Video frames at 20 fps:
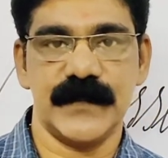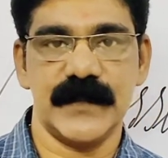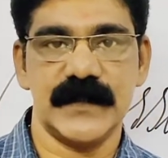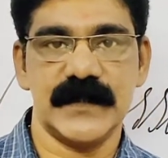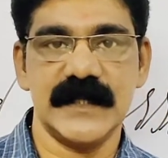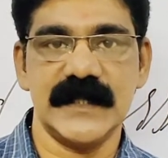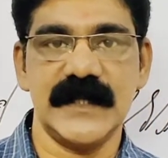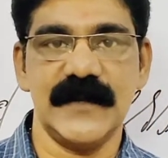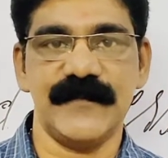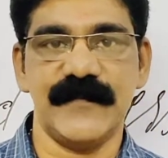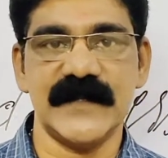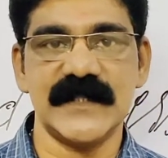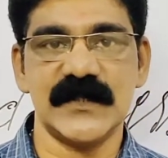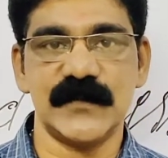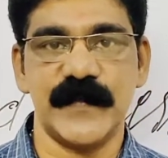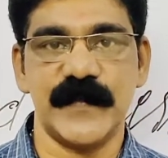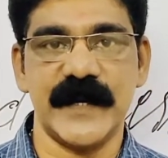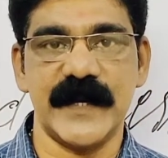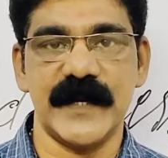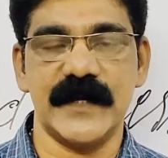See, the
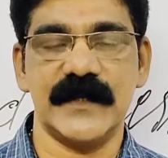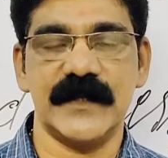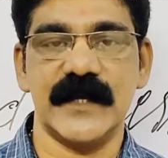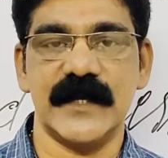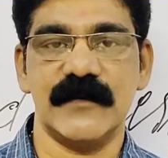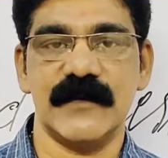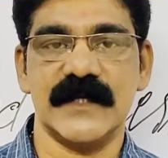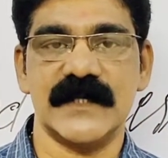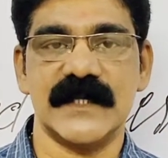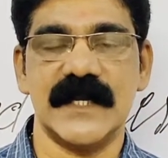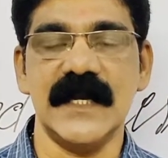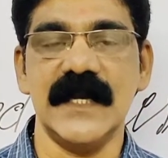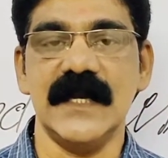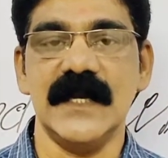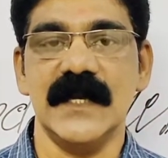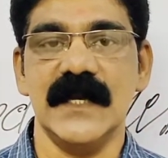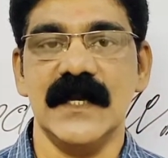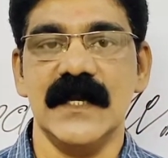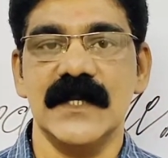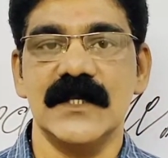first period, that was
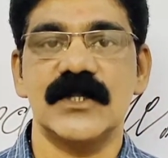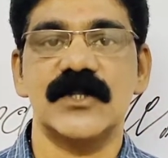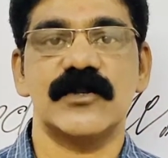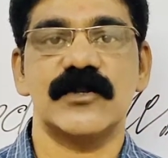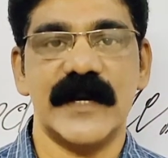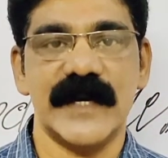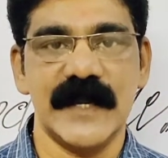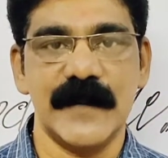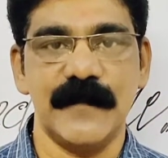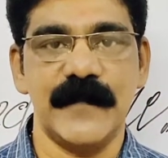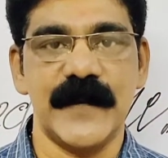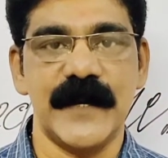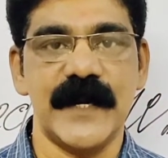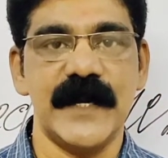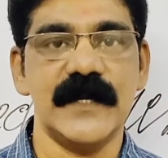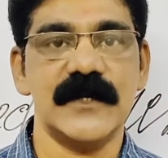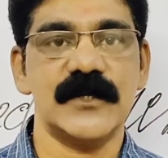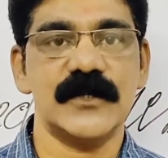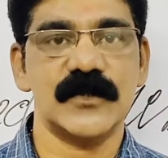a study period.